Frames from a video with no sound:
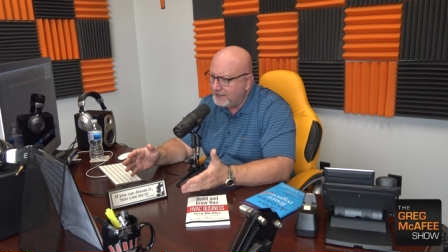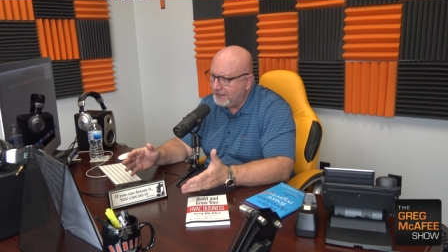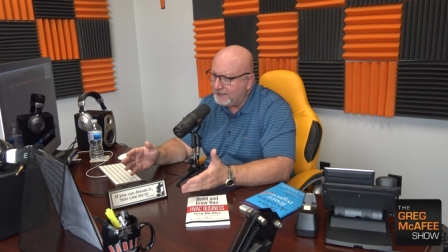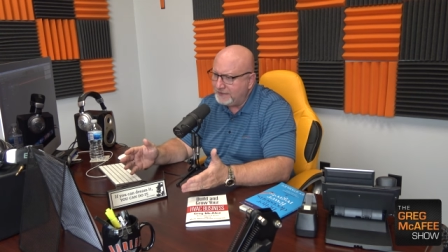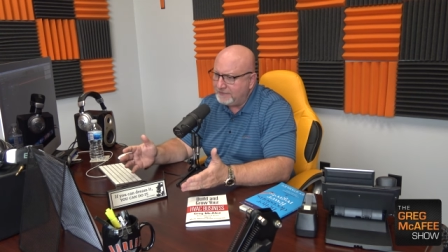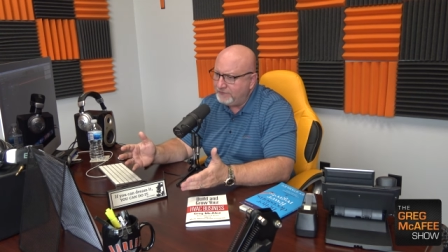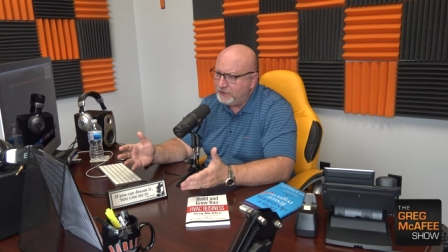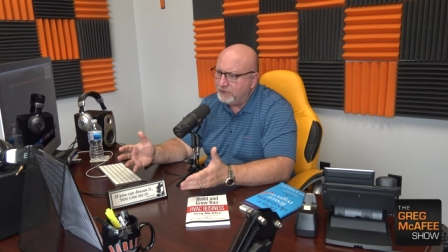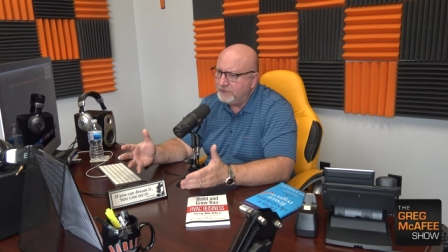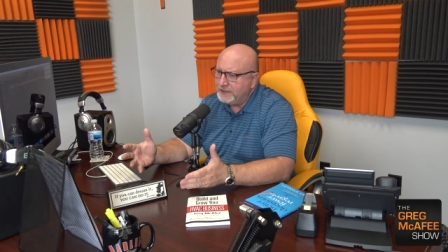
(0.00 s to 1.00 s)
And, you
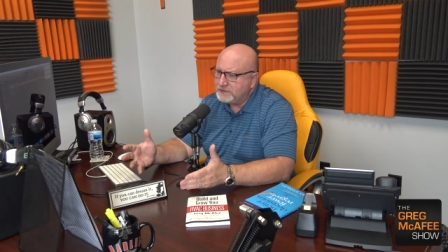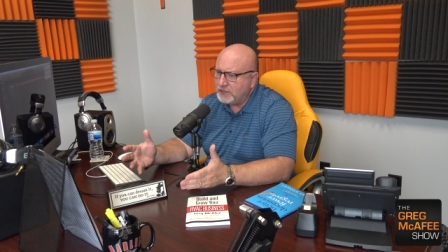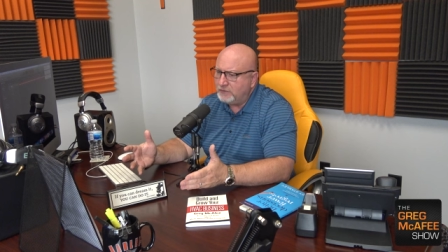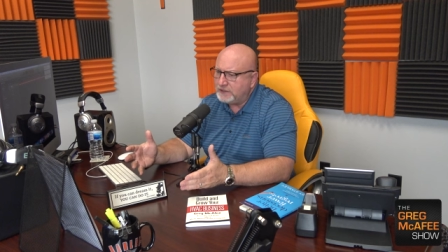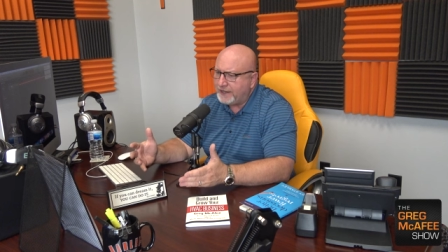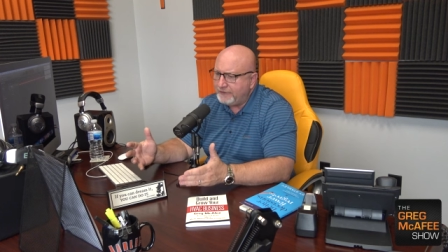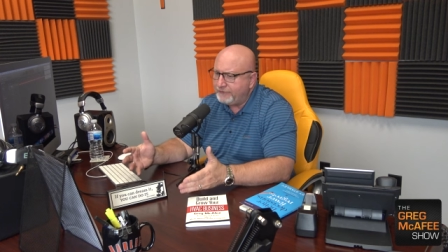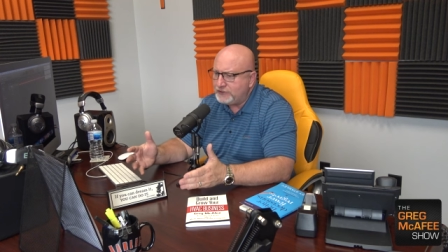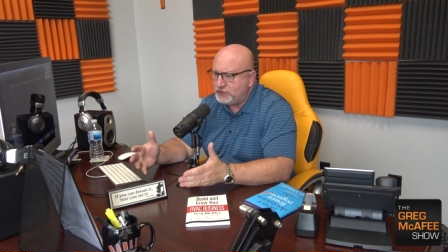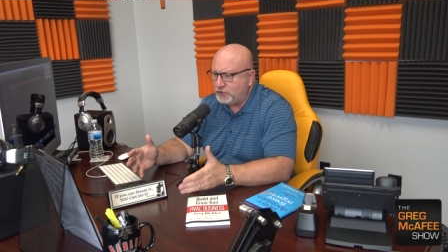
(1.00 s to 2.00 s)
know, so
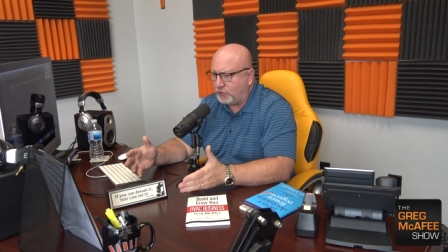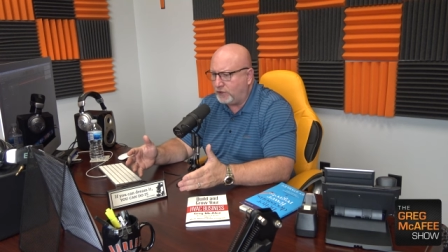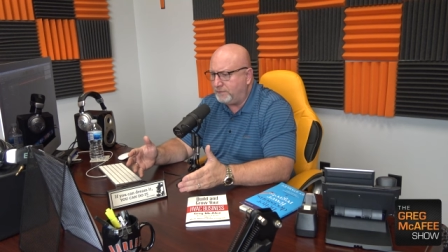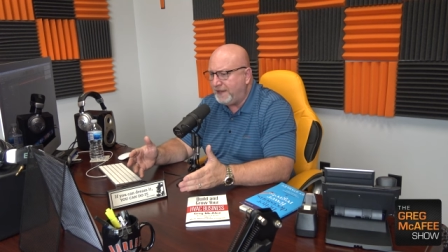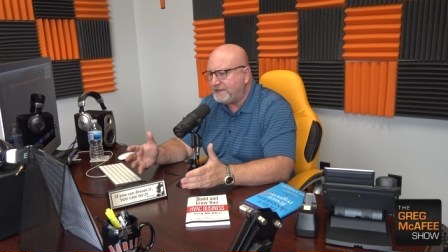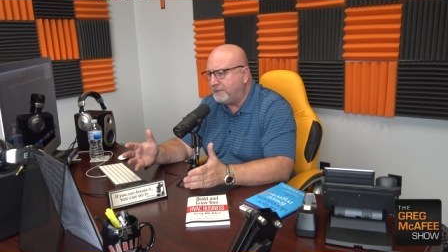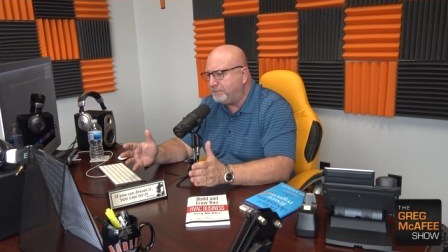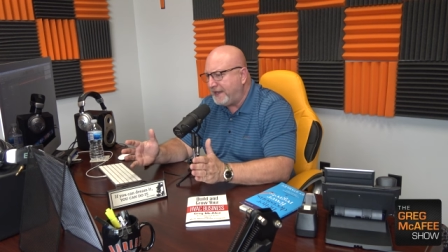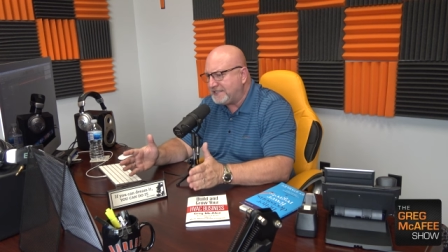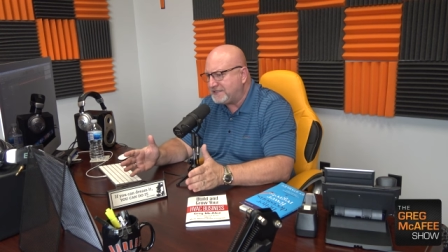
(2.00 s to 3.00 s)
life is short. Make the
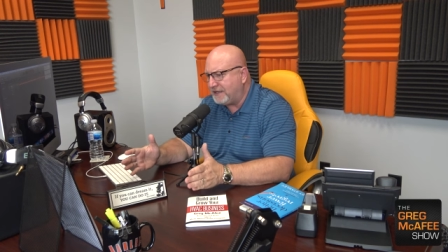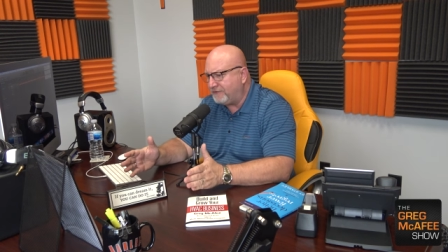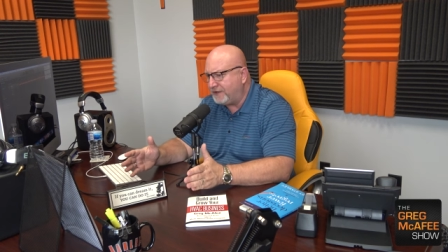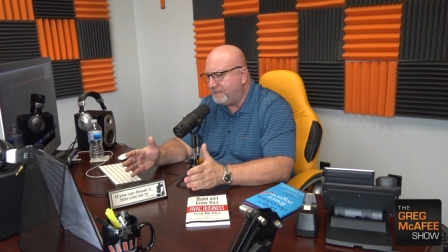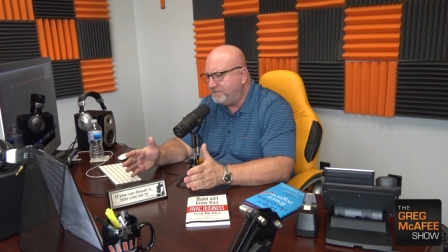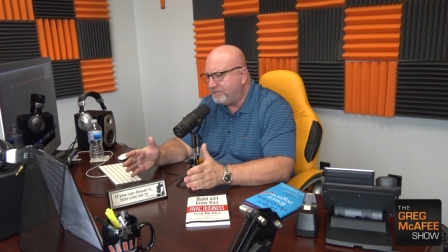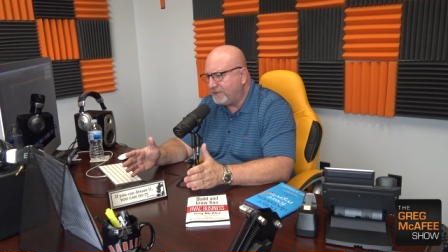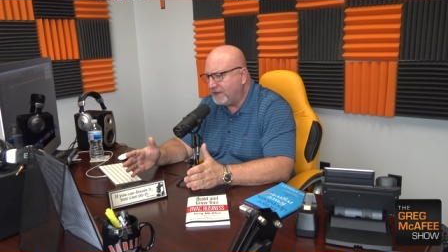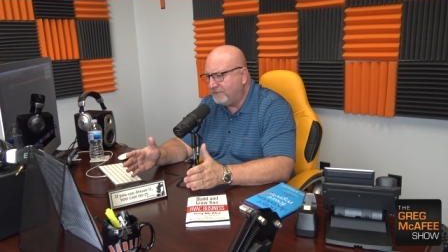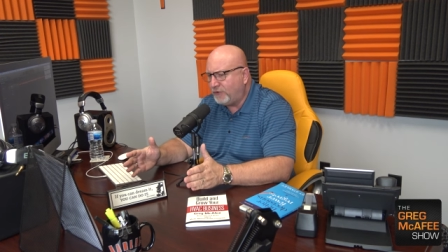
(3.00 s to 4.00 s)
best of it.
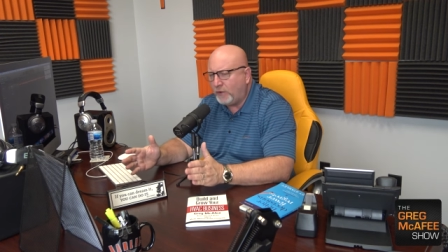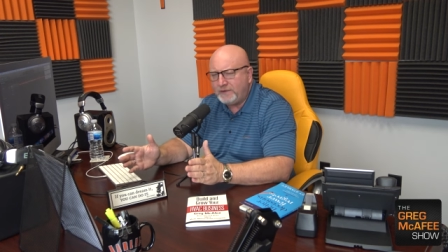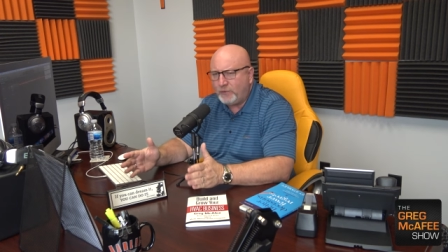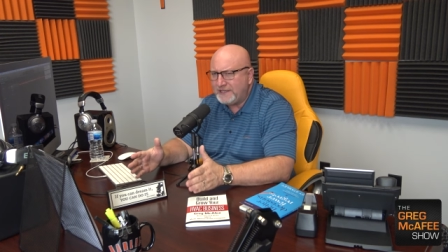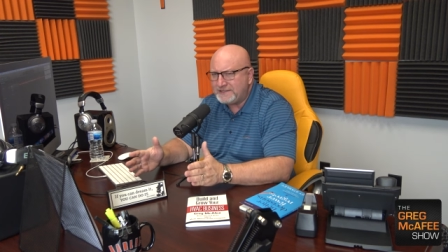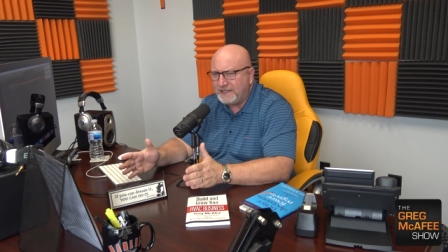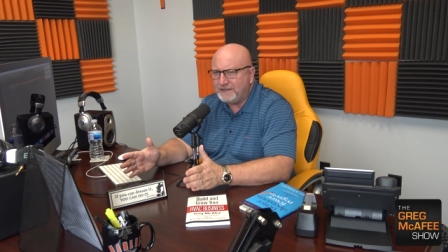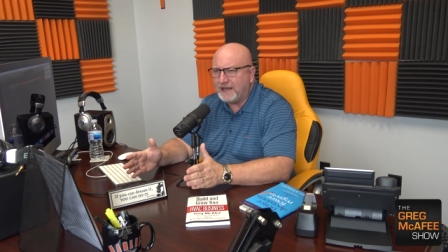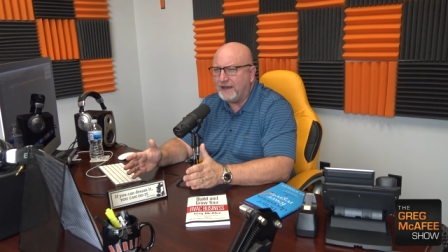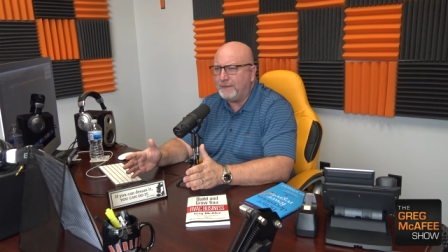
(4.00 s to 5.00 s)
Avoid wasting
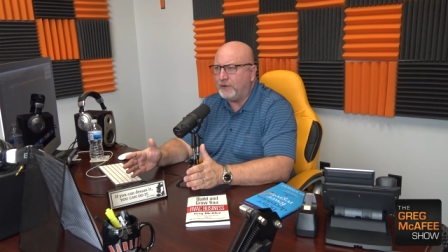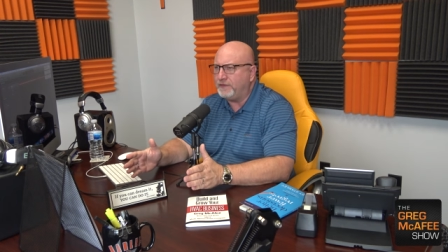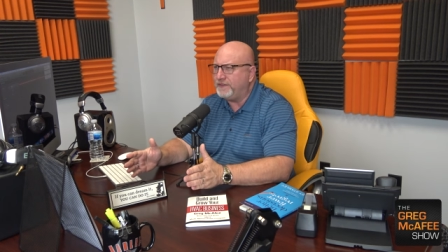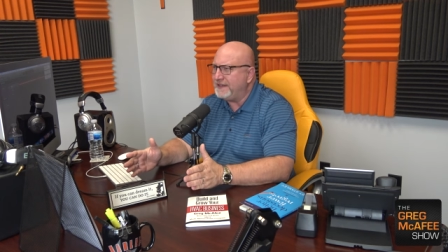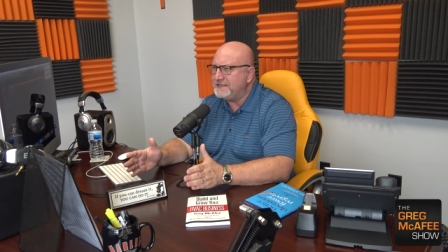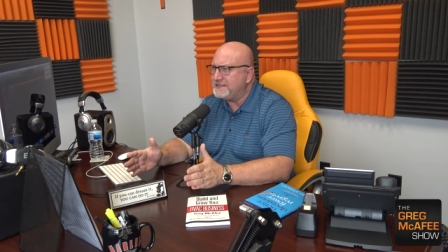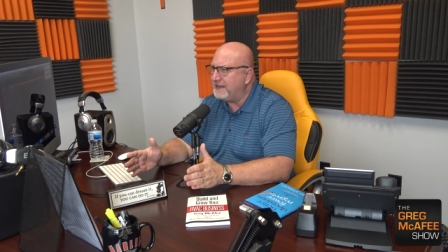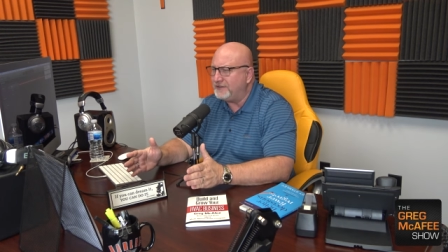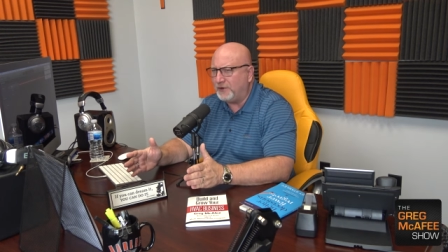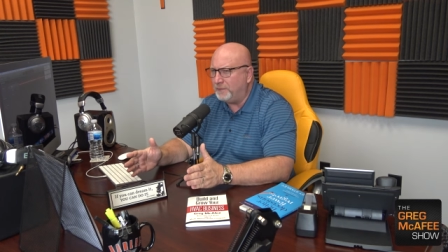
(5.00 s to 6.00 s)
time on things
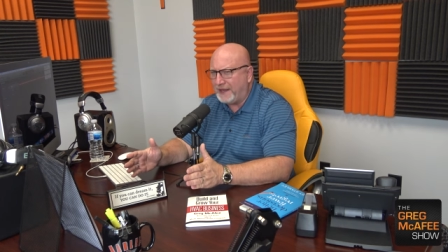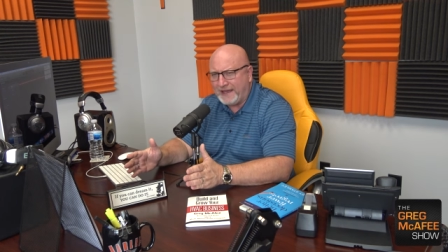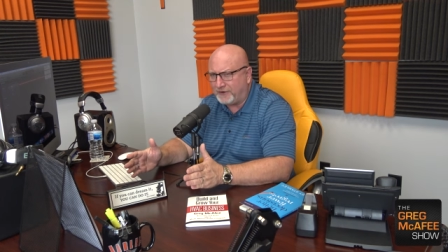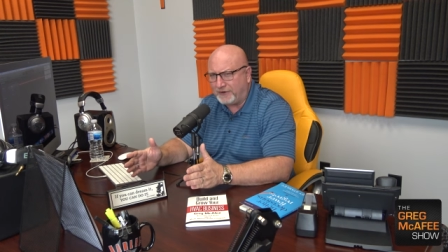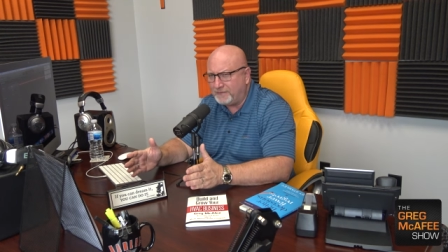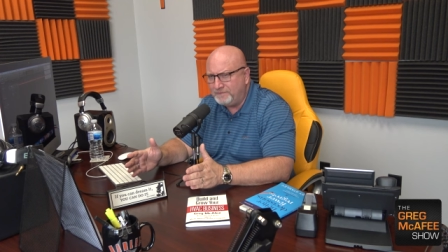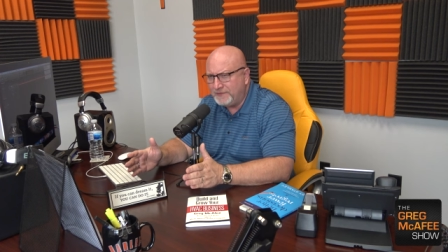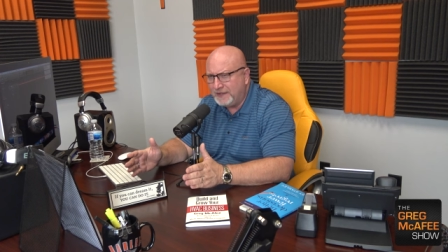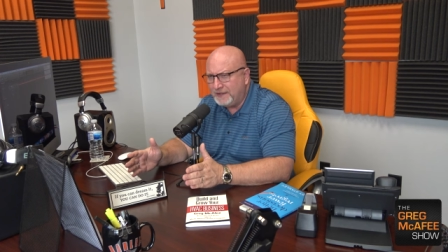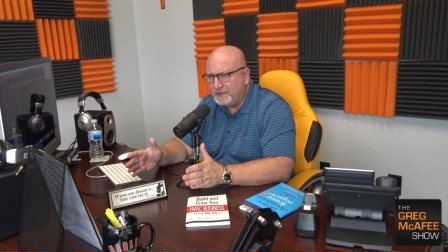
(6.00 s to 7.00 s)
that don't matter.
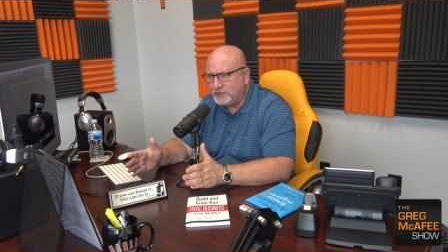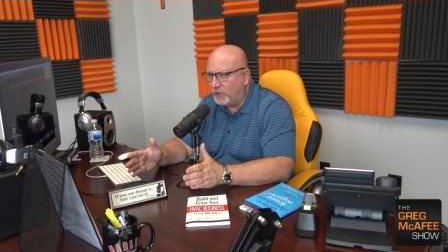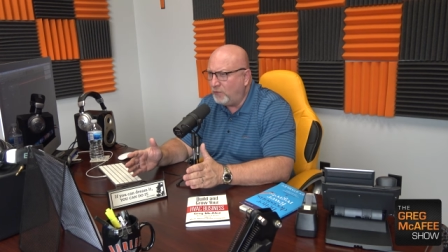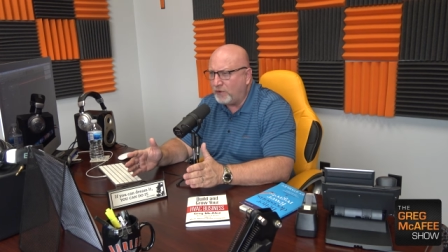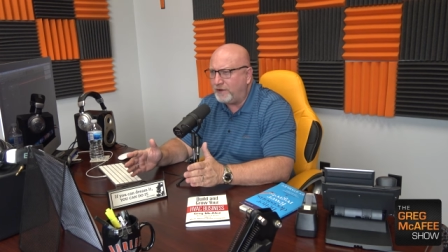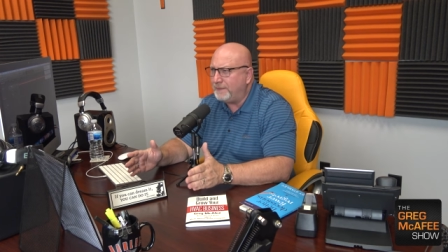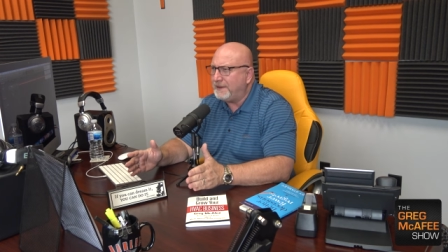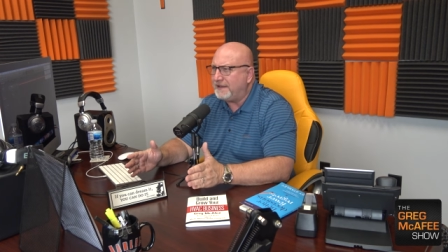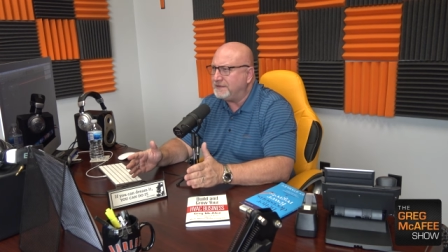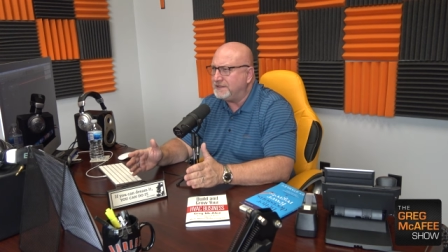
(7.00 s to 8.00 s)
Don't worry
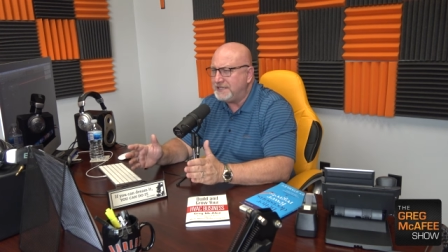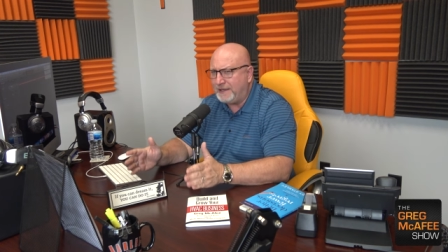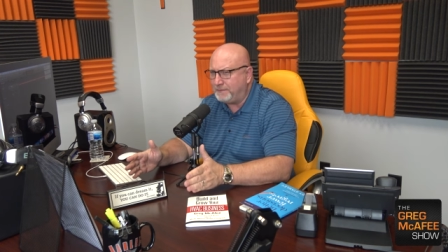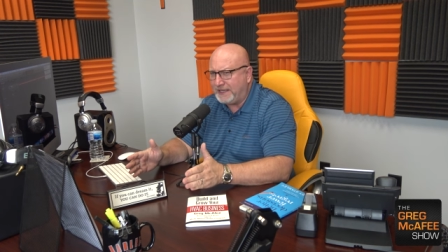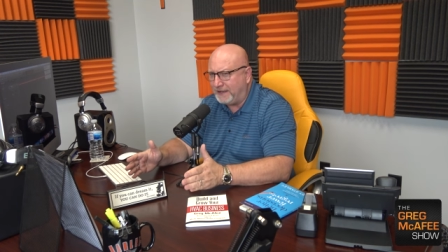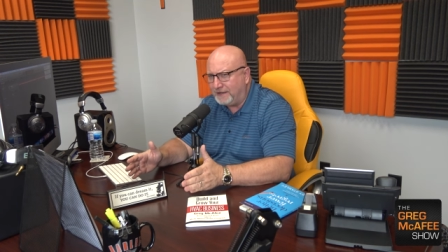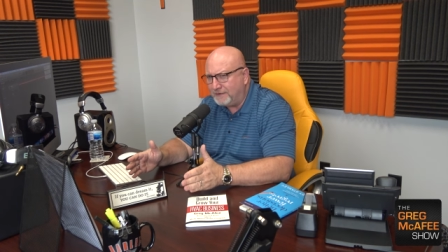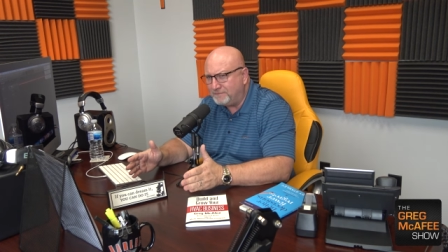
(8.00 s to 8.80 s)
about the Timken.